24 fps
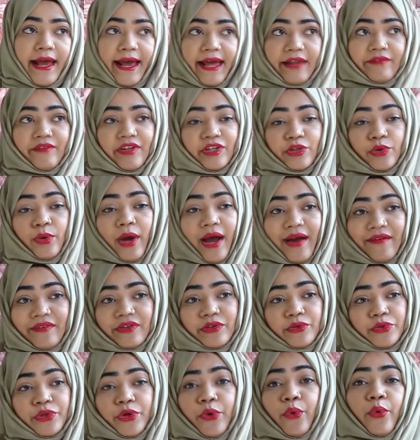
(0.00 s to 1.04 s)
And when you have
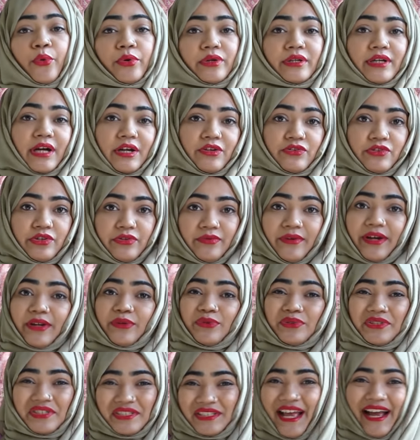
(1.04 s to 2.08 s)
it in your own country, why
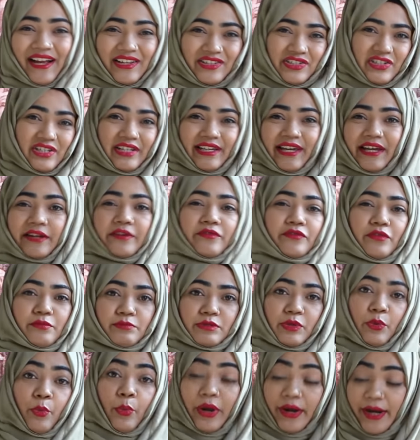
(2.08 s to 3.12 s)
don't you just actually get it from
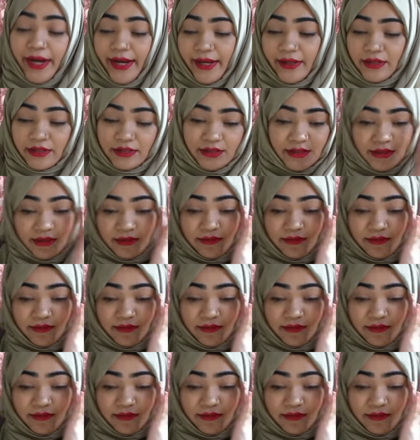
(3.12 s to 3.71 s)
somewhere else,